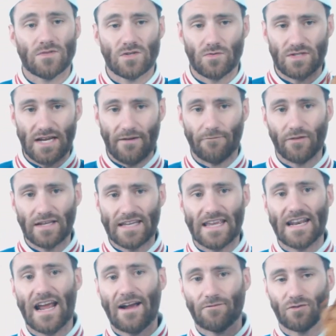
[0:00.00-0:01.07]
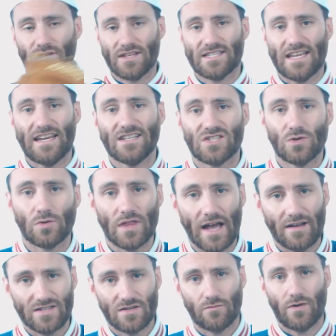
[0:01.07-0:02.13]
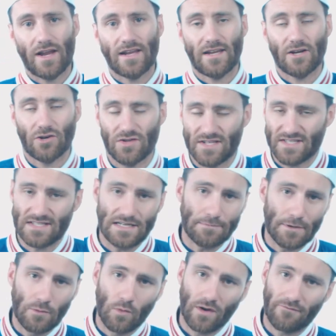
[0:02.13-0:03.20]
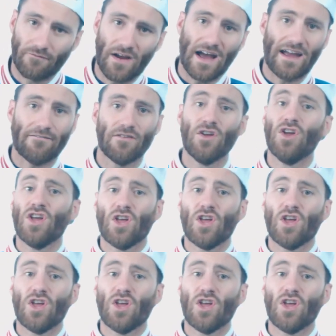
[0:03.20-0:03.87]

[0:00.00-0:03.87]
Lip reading: So definitely get after this A2000 right here, this DP15